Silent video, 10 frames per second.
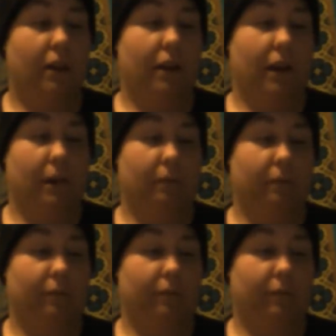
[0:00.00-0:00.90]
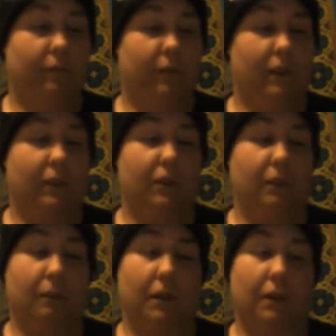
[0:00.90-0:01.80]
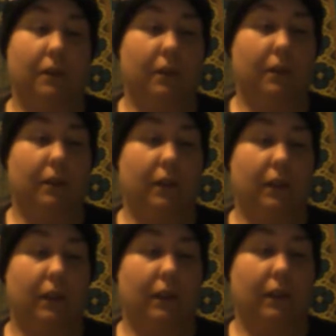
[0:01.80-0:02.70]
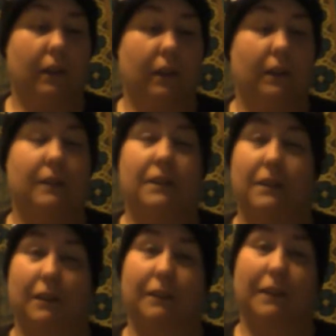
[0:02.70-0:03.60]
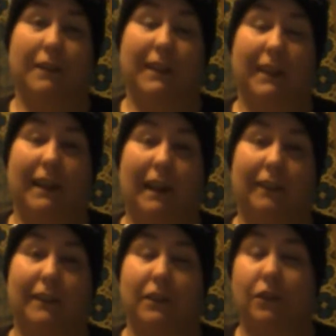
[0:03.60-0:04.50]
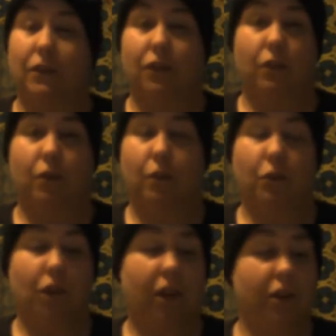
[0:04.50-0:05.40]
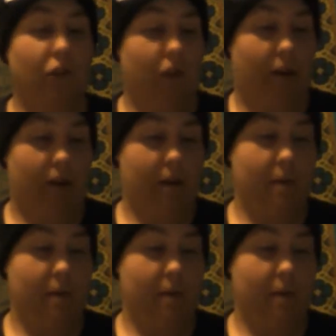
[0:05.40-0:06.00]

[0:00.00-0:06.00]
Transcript: Um, this month, it's still 15 and a half inches, so no change there.